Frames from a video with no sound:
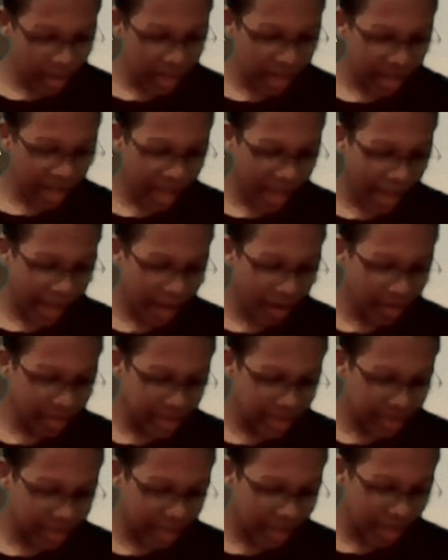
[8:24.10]
in the
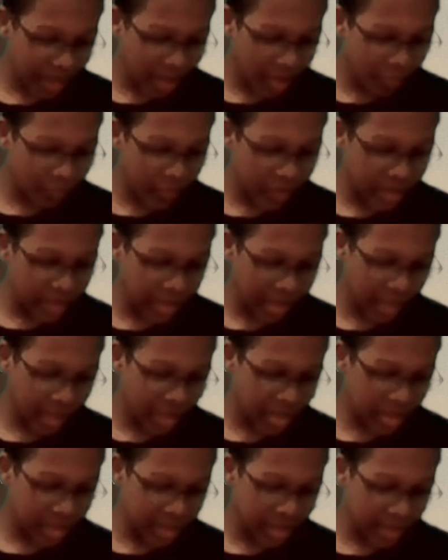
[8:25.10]
house is an
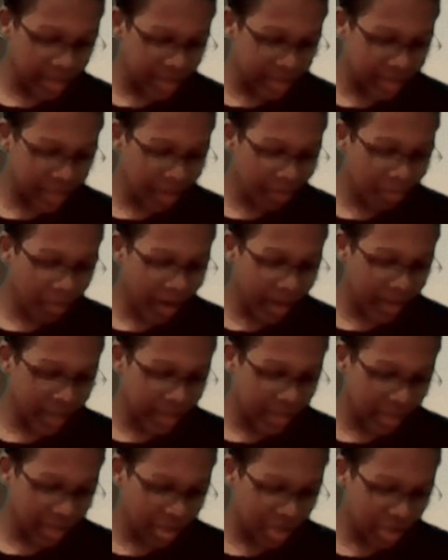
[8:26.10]
invitation to somebody
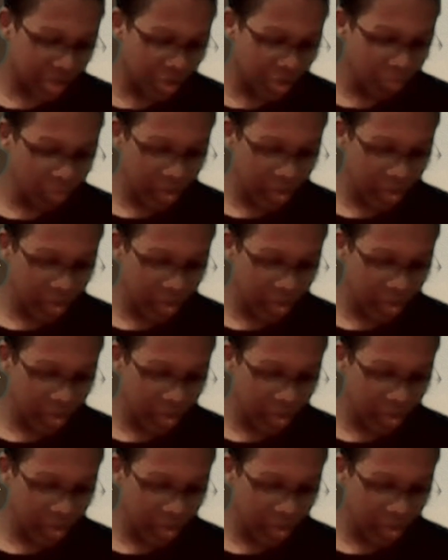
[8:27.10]
to shoot